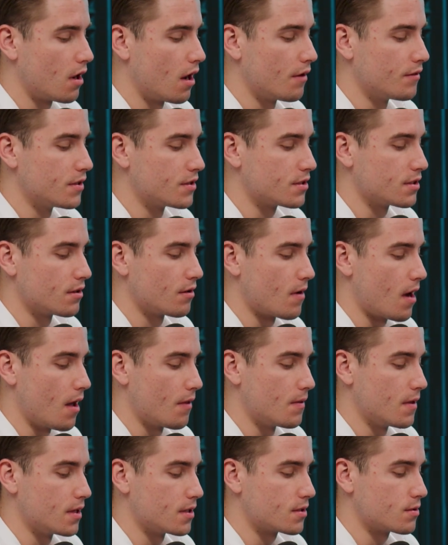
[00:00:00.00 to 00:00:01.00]
obviously,
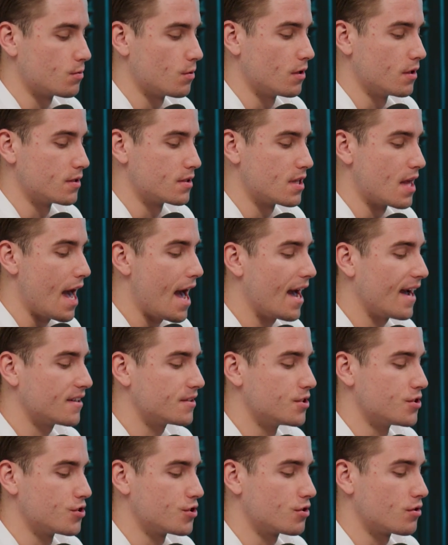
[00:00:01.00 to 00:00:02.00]
around this was the
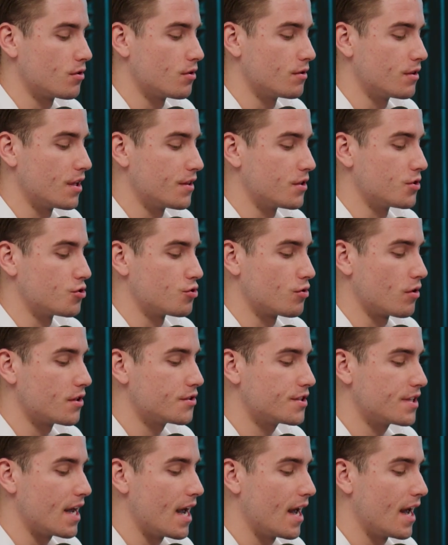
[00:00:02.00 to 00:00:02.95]
act ensured that the trust's